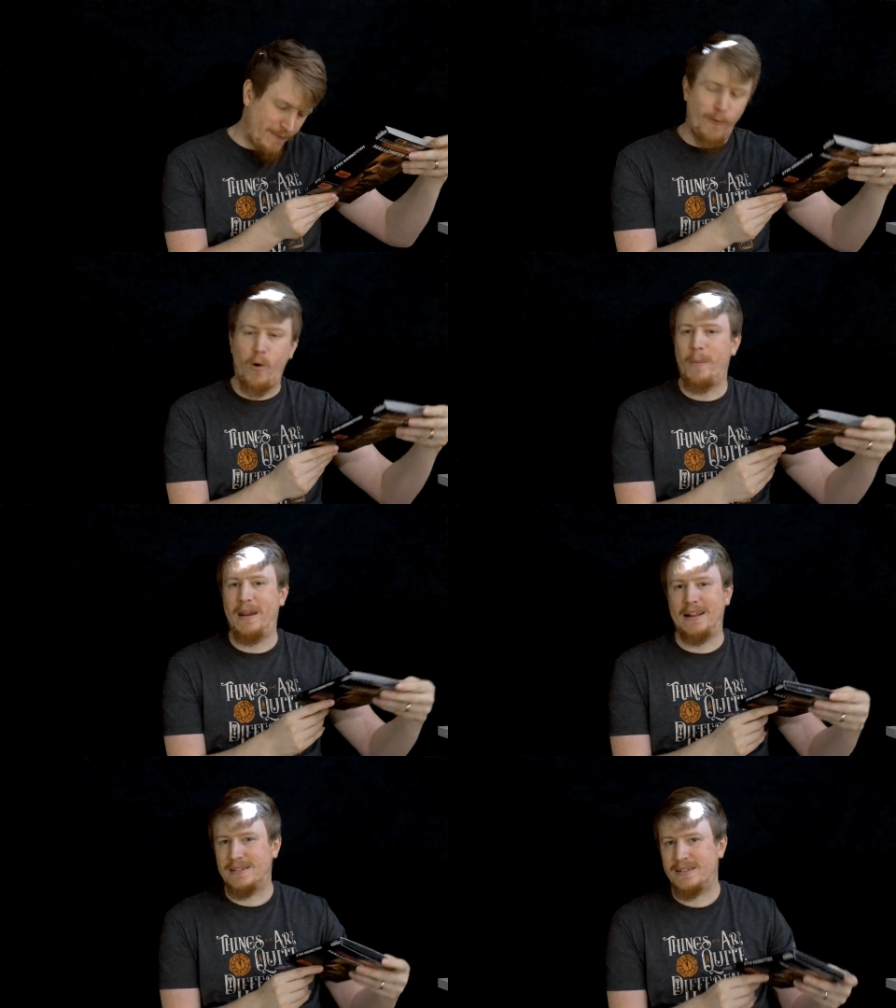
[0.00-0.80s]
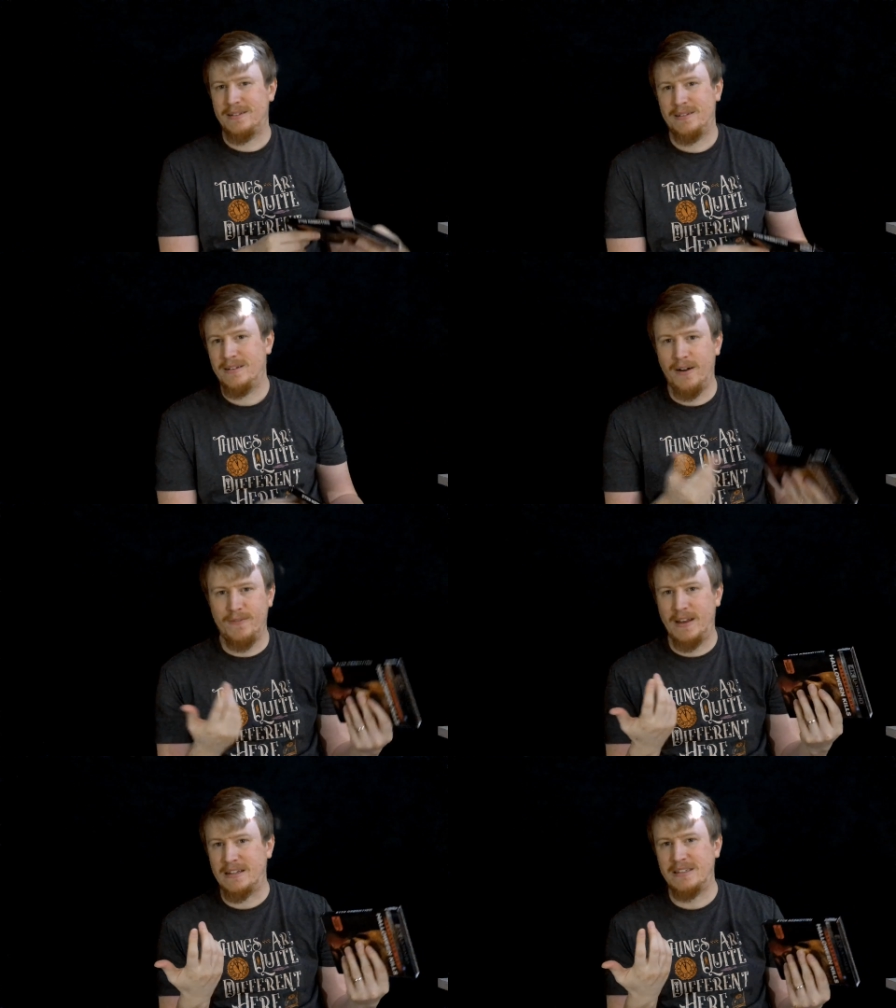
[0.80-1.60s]
4 minutes
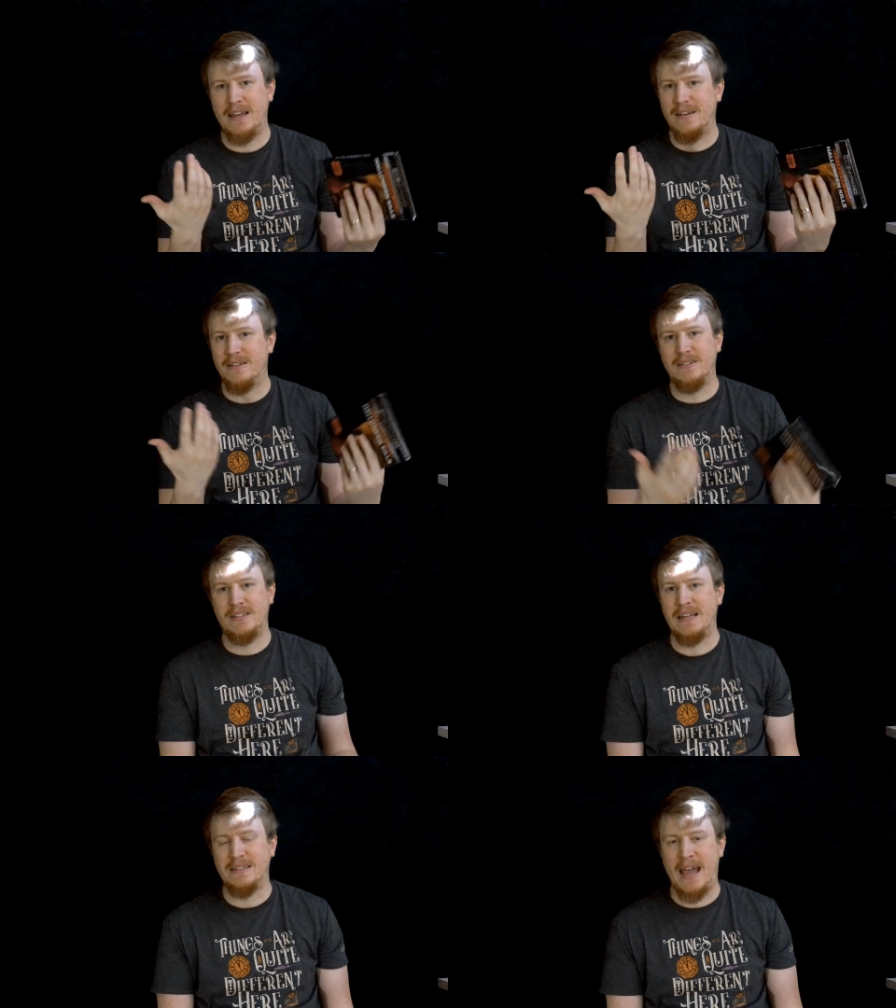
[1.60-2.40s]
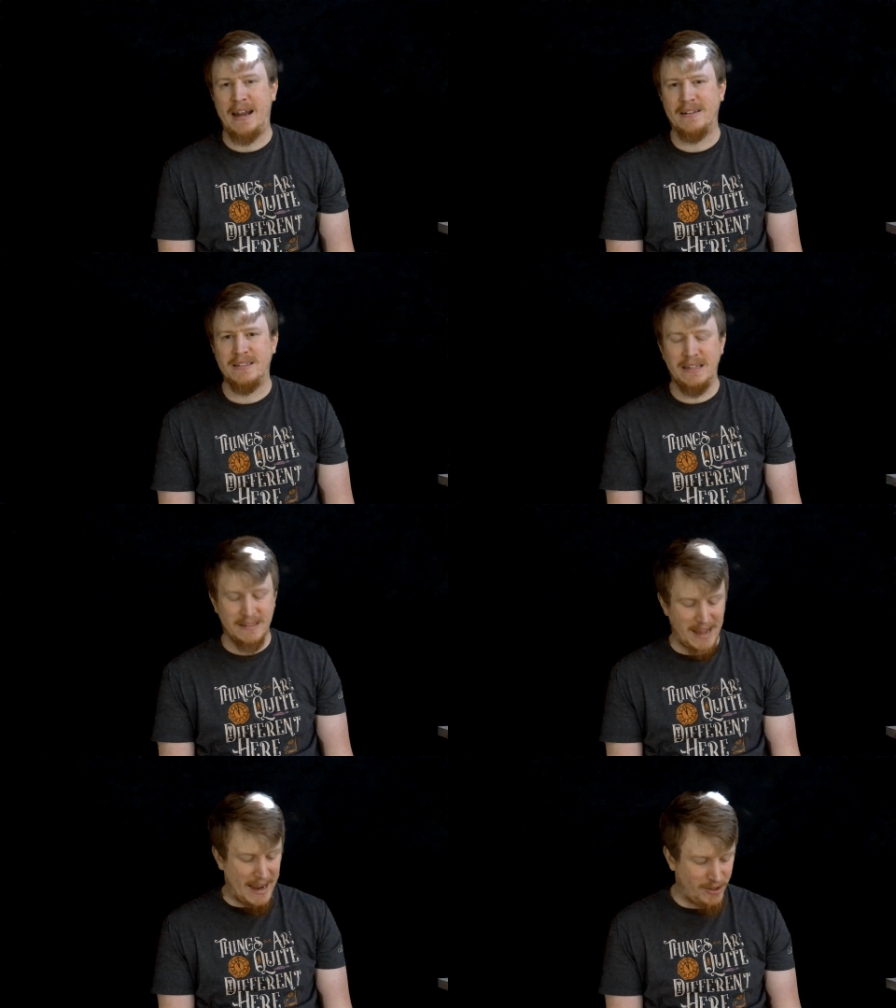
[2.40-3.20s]
of extended scenes, added
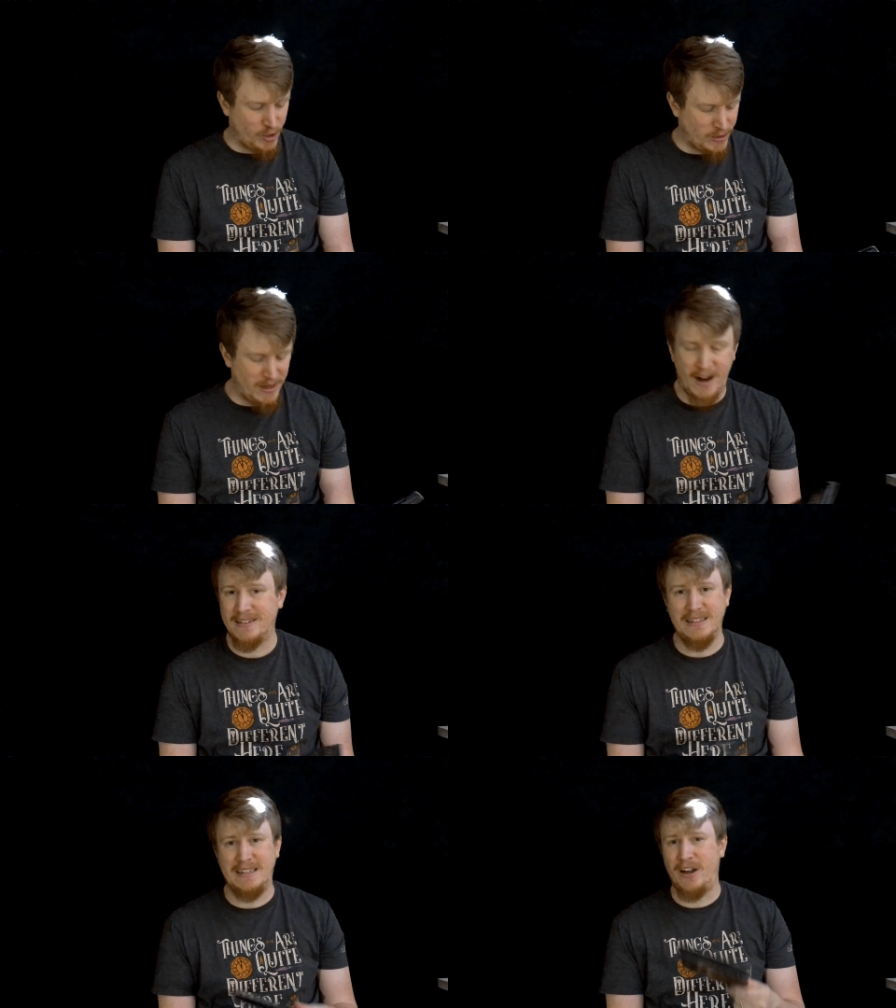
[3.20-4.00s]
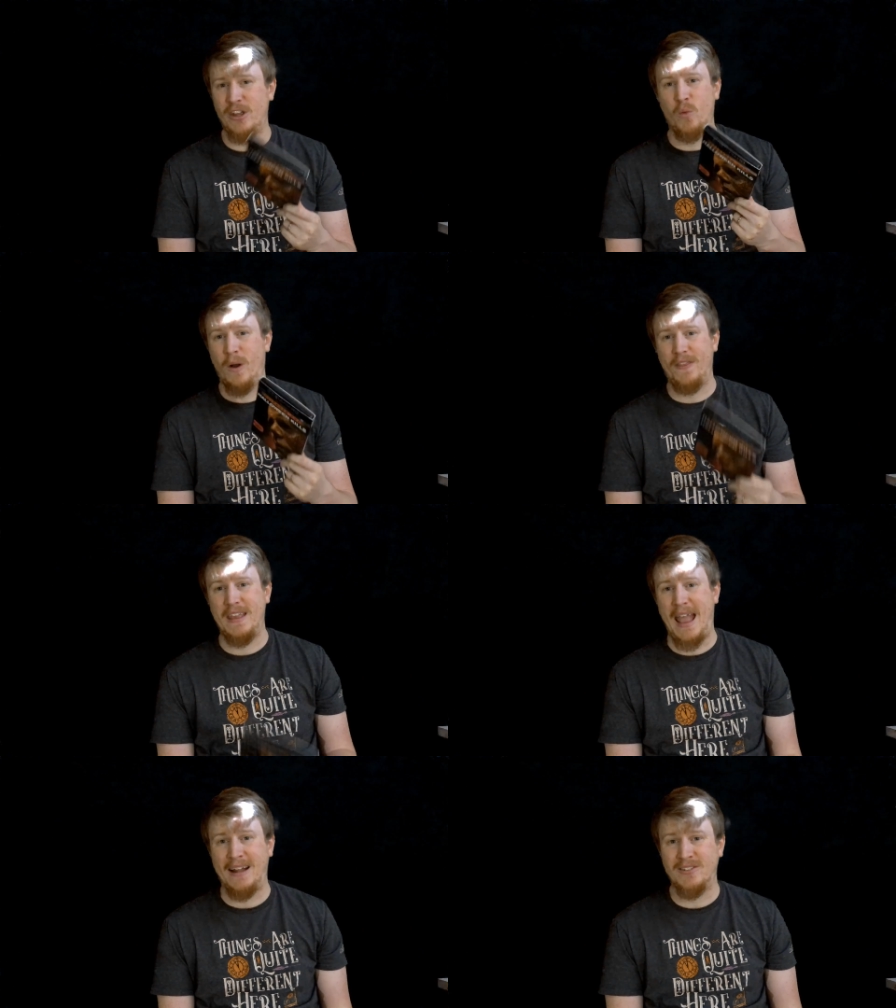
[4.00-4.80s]
scenes. I couldn't honestly tell you what
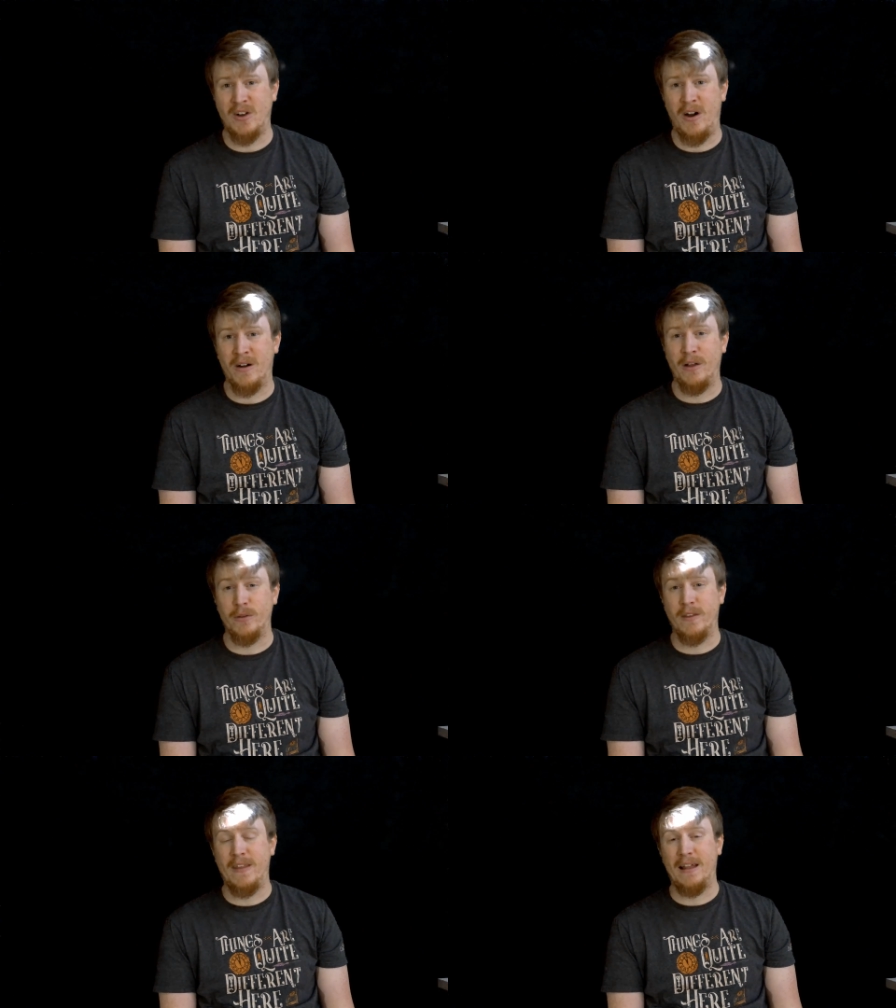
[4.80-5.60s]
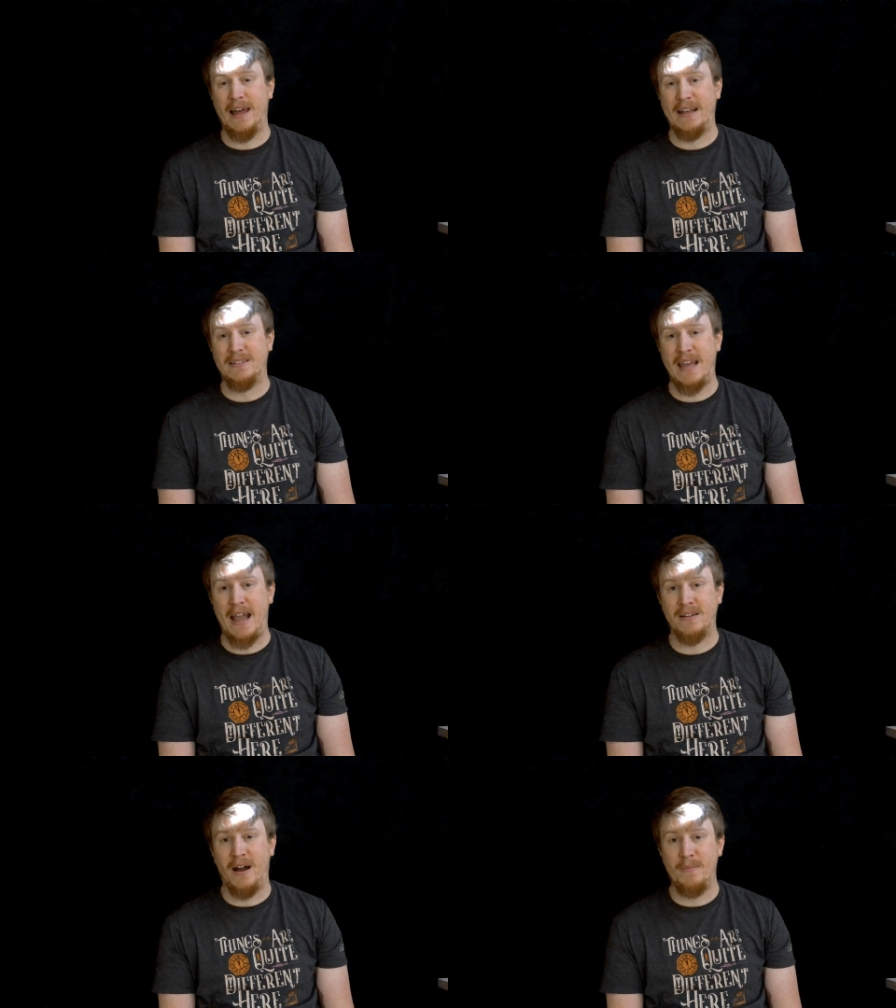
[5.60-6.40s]
the ads are other than that last
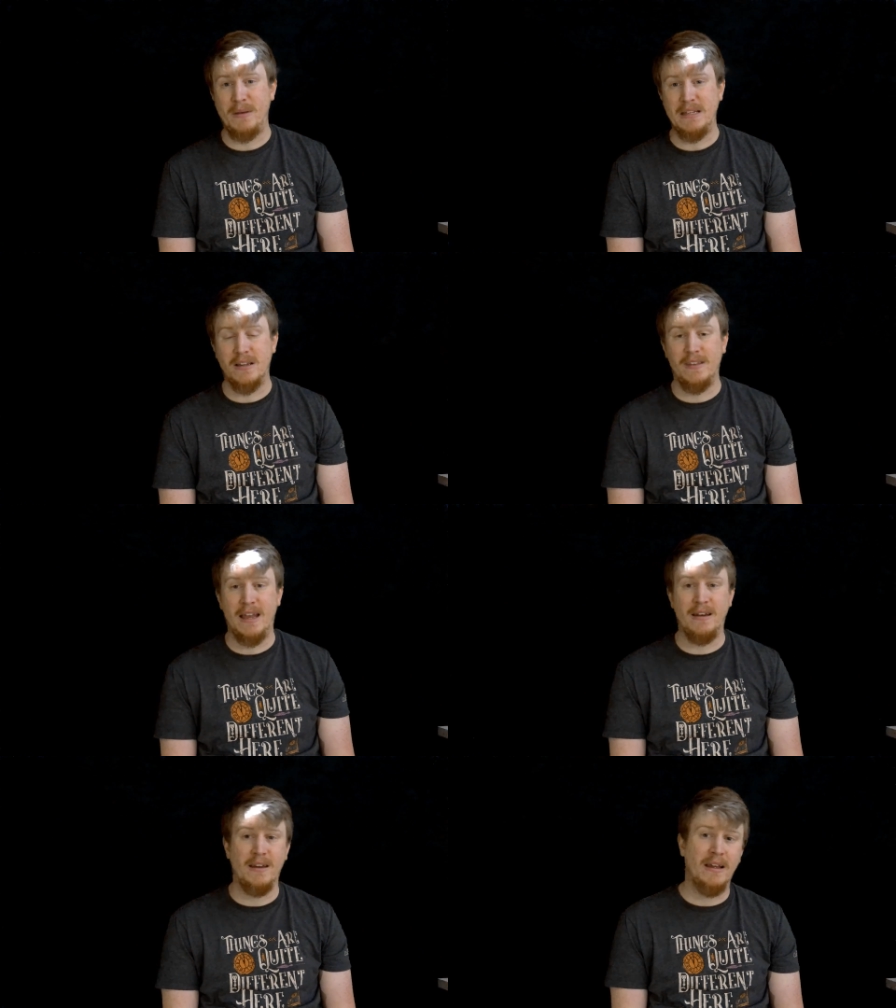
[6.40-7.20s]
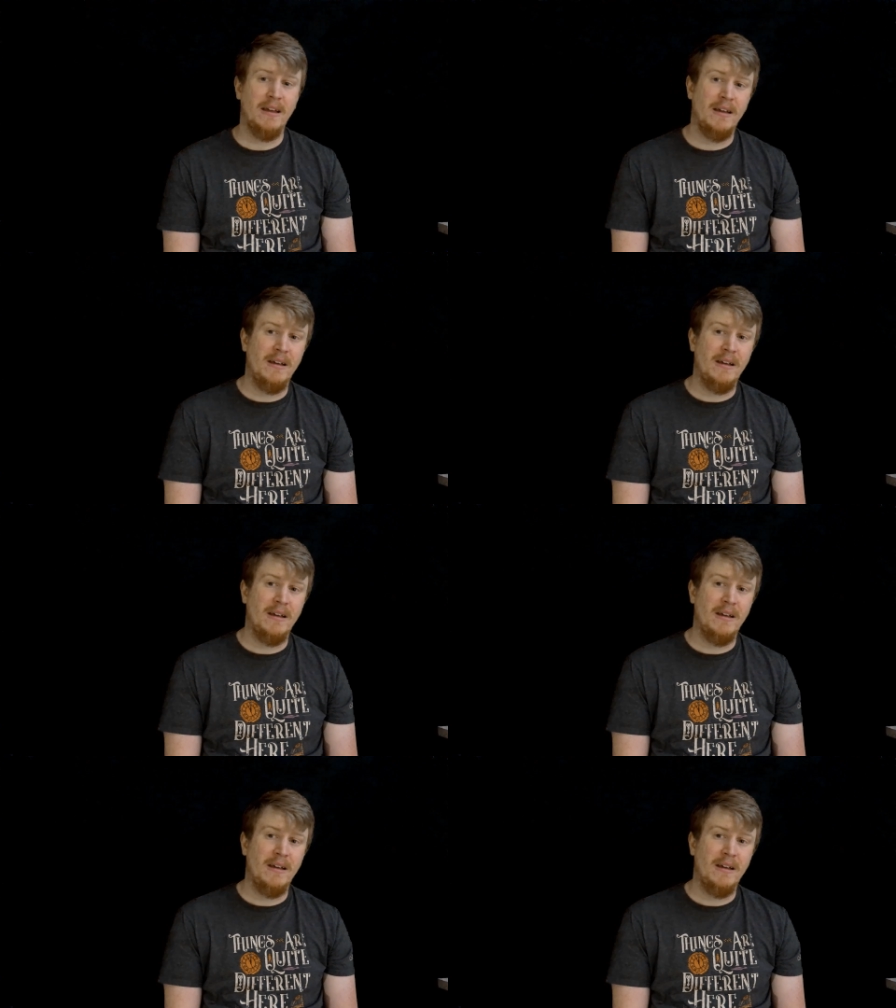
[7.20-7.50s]
tacked on piece to the ending.